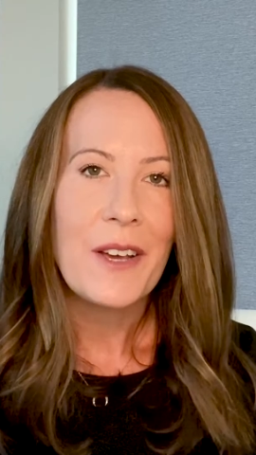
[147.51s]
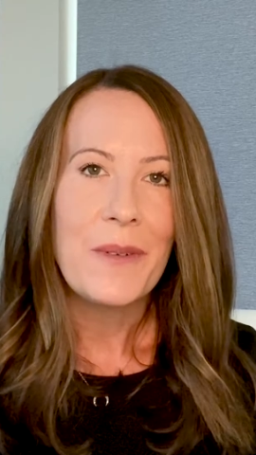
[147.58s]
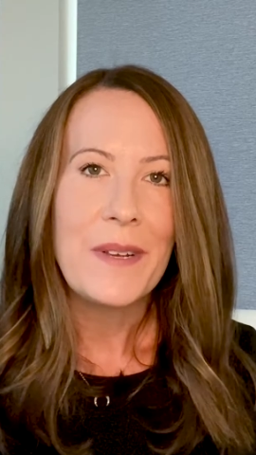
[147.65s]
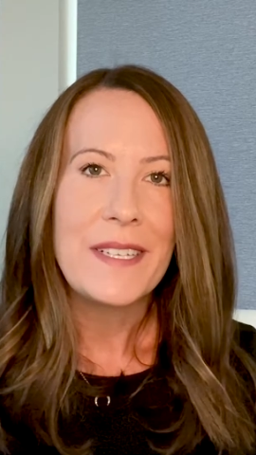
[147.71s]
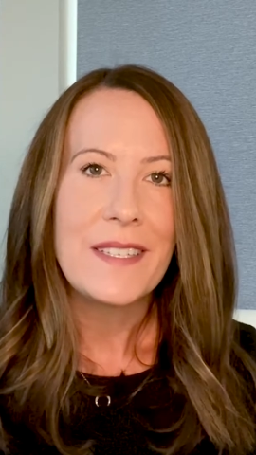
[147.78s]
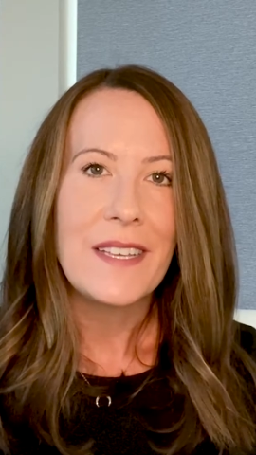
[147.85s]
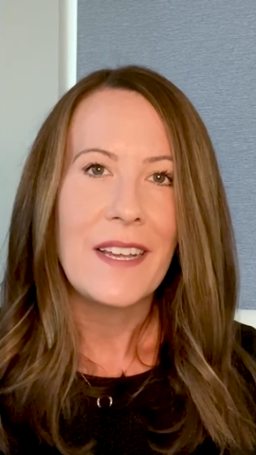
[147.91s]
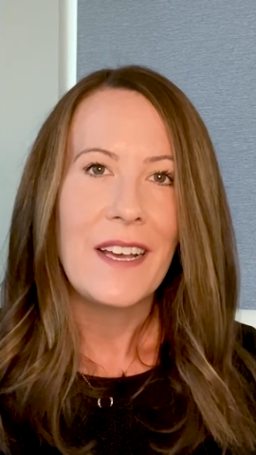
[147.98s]

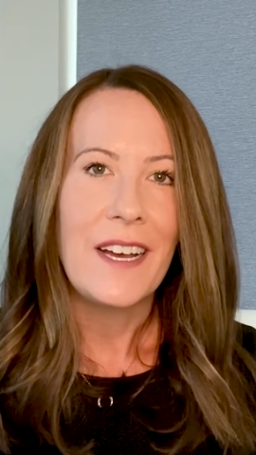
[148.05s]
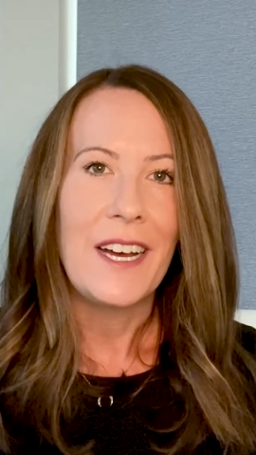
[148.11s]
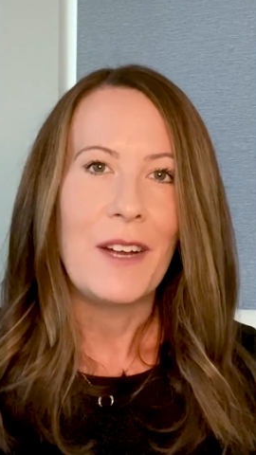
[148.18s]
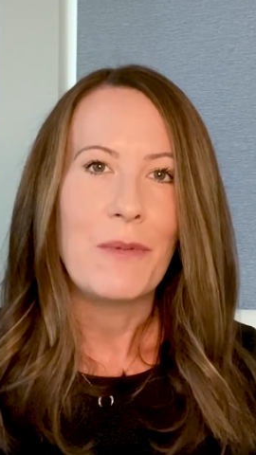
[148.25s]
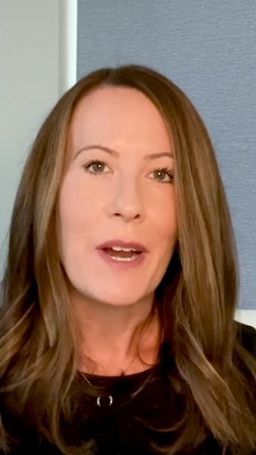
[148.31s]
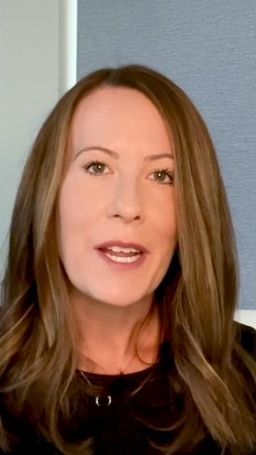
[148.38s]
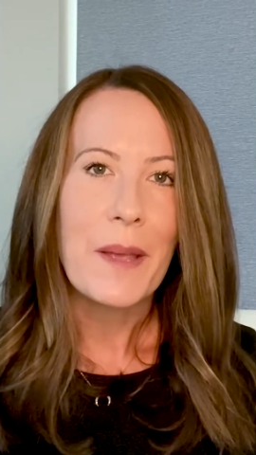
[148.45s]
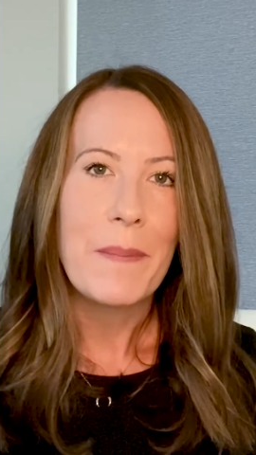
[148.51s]
always
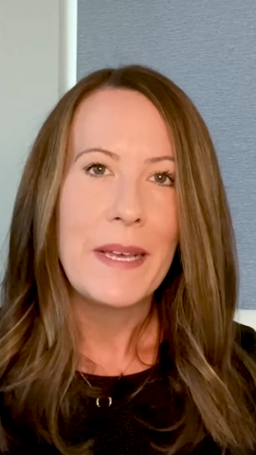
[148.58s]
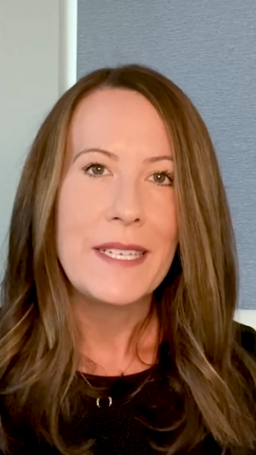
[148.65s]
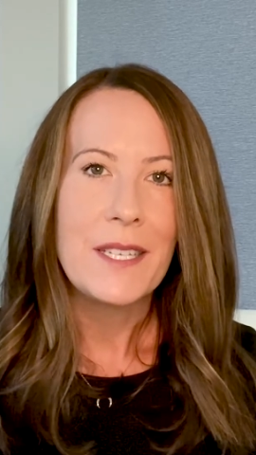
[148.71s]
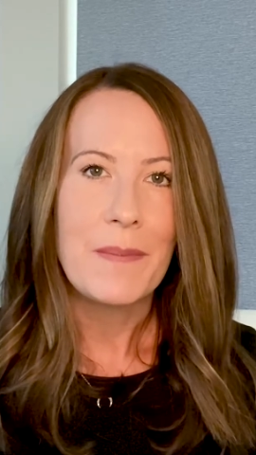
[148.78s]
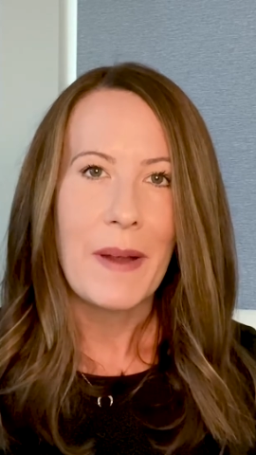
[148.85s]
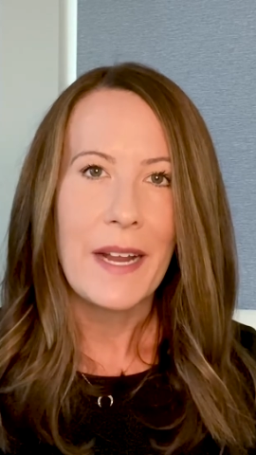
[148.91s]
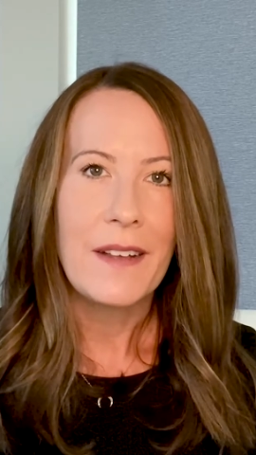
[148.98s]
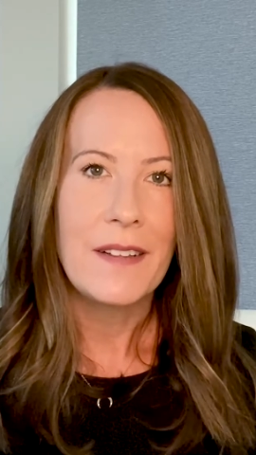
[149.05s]
recommend
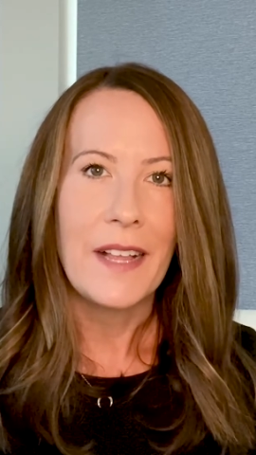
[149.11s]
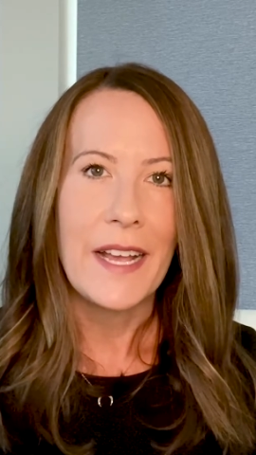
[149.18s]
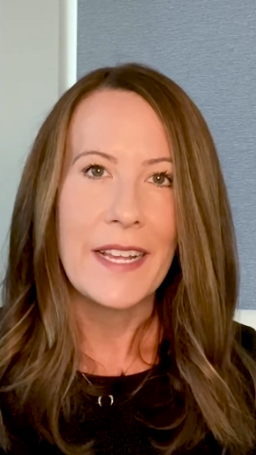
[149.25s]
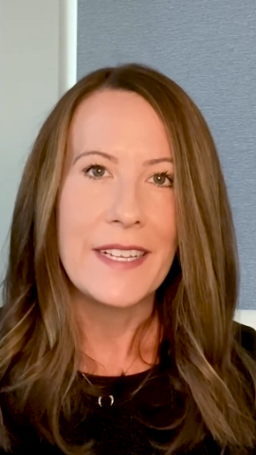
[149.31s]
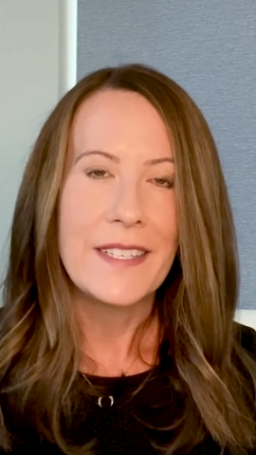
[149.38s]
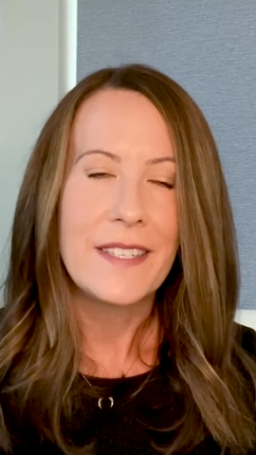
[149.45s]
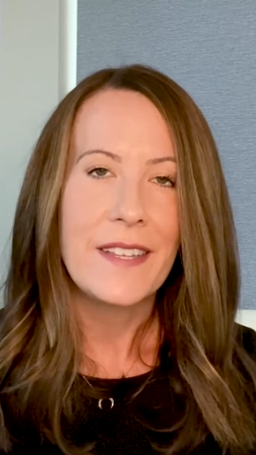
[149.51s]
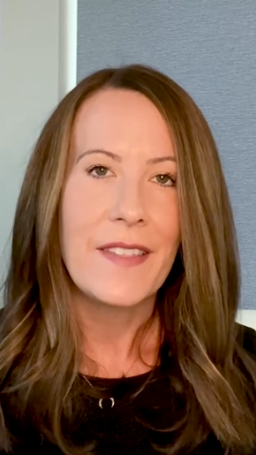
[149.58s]
to my
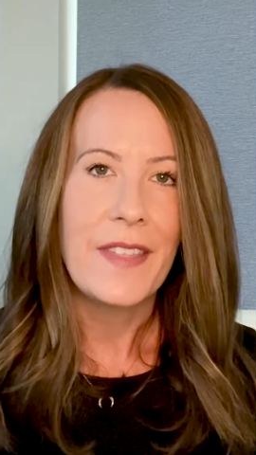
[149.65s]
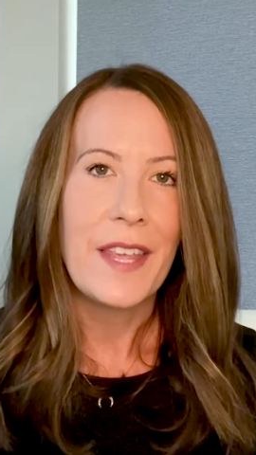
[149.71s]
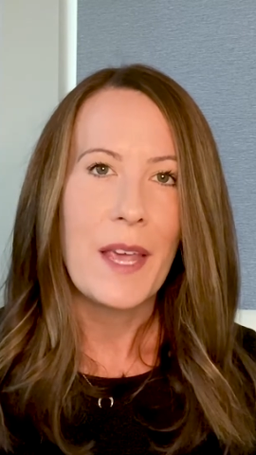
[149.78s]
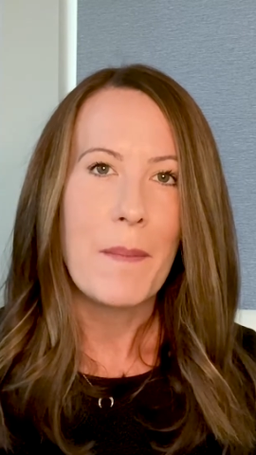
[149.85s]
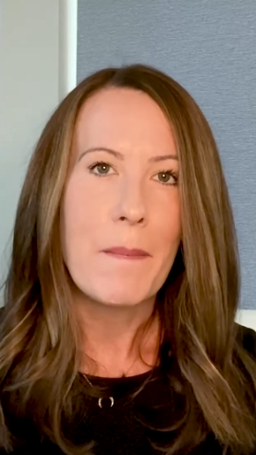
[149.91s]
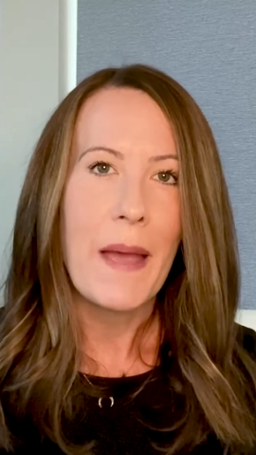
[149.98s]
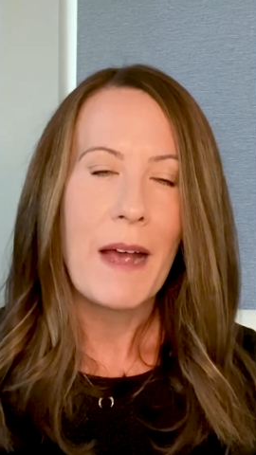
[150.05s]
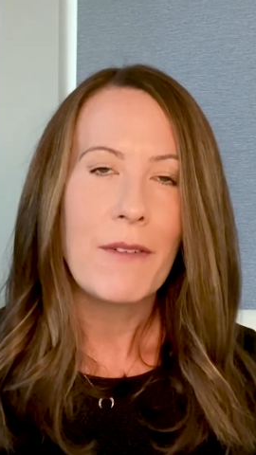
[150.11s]
clients that the
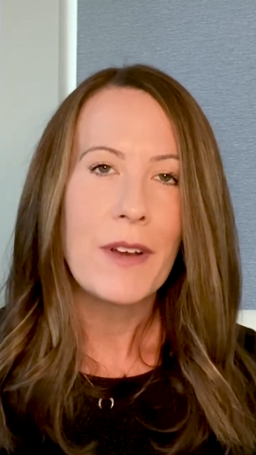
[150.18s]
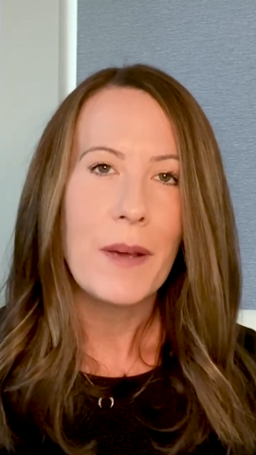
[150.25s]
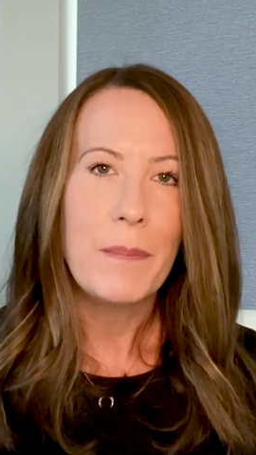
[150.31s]
amount